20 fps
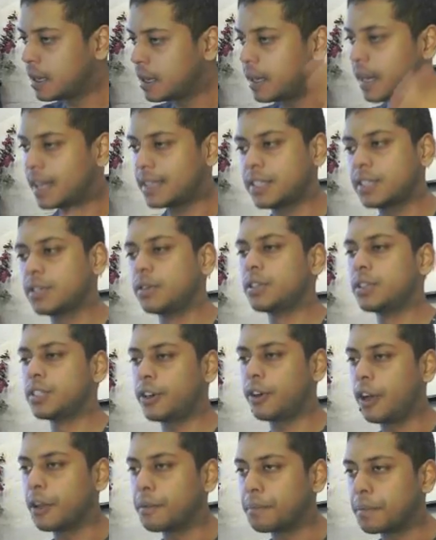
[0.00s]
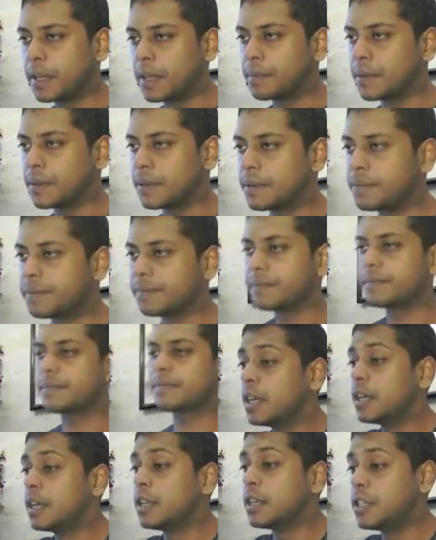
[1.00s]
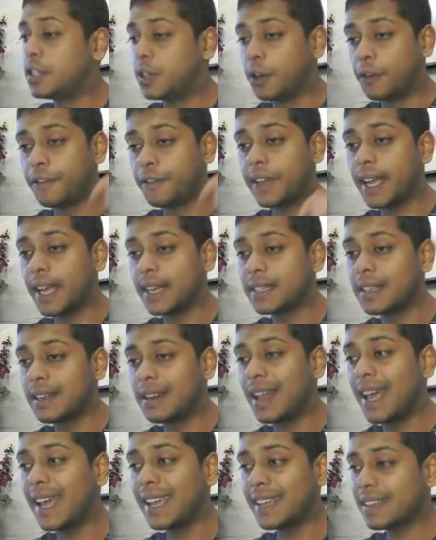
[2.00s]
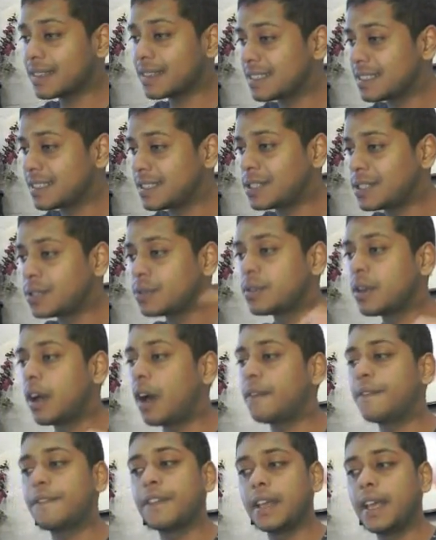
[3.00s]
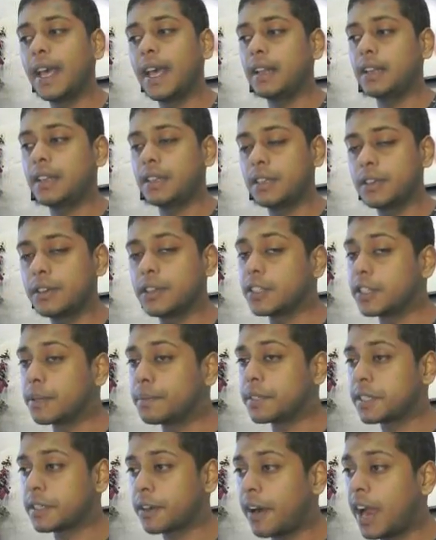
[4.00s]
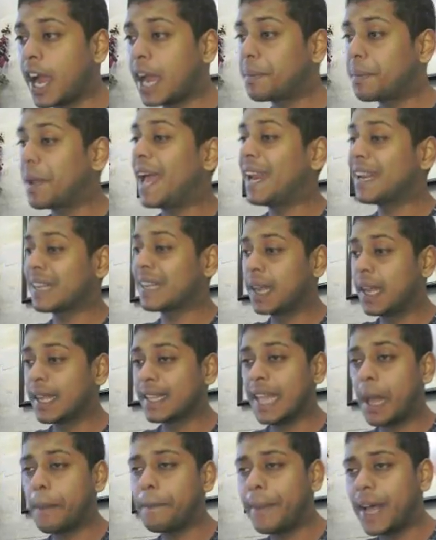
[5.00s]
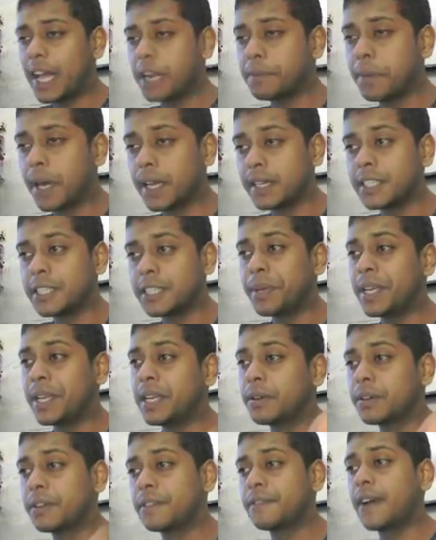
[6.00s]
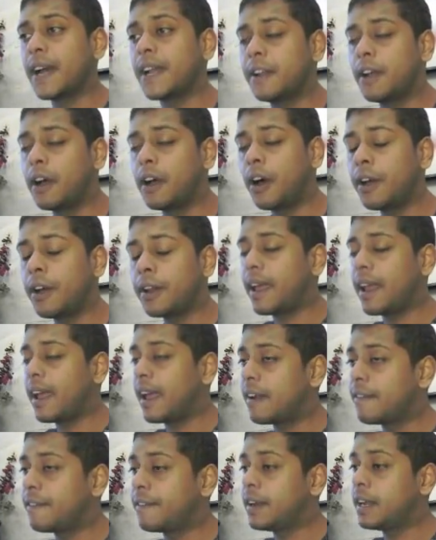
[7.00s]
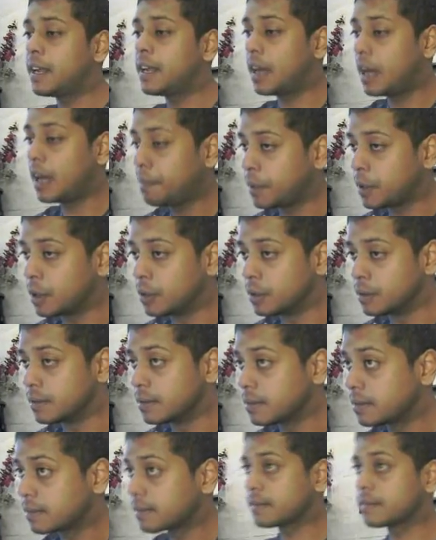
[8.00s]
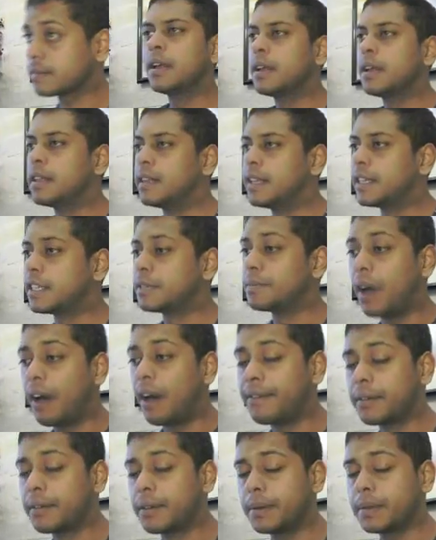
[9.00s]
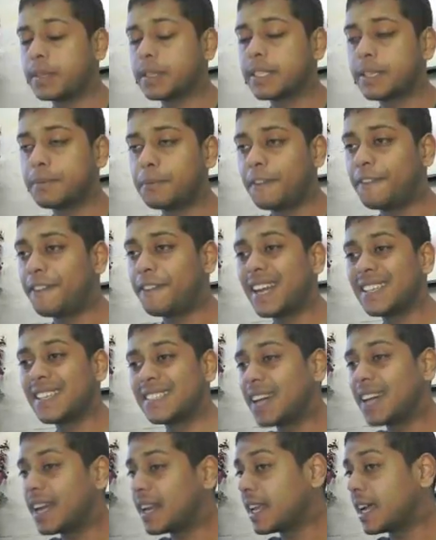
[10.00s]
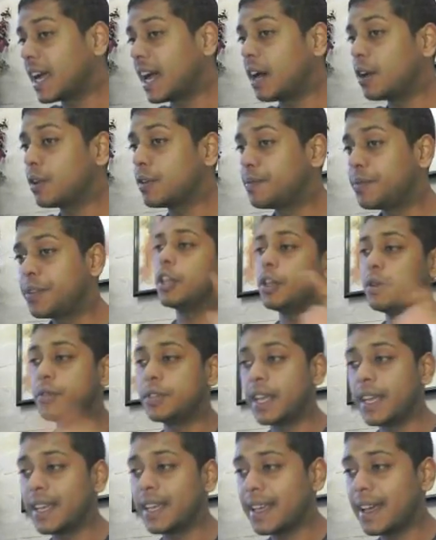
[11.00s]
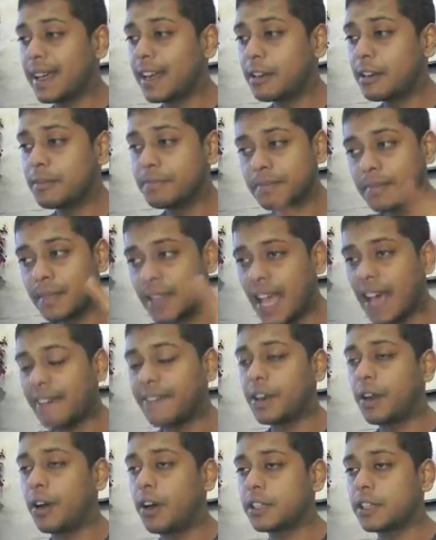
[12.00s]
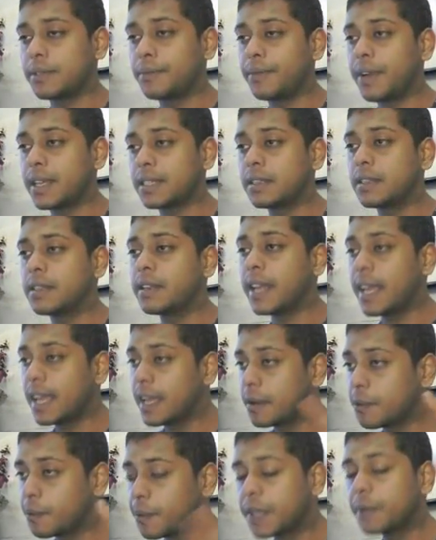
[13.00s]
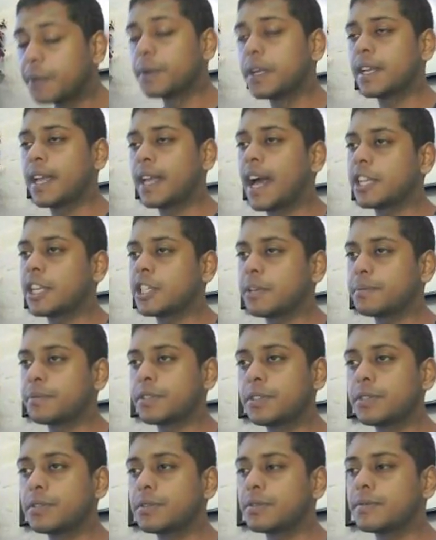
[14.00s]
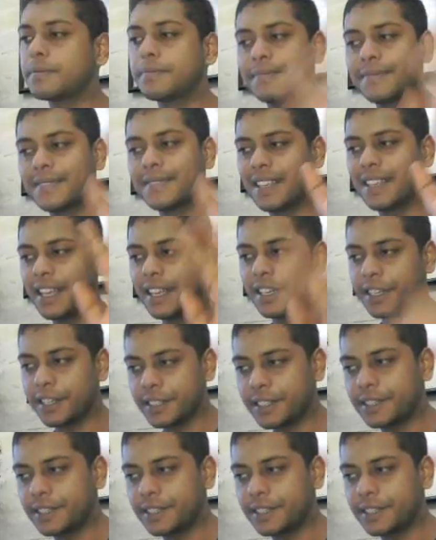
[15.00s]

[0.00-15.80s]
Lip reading: Let's soldier on, people. Don't forget to like, do not forget to subscribe, and click that bell button to be notified on every upload. This is Marv from Crypto Simplified signing out. You take care. Have an awesome rest of the day. We will catch up soon. Later.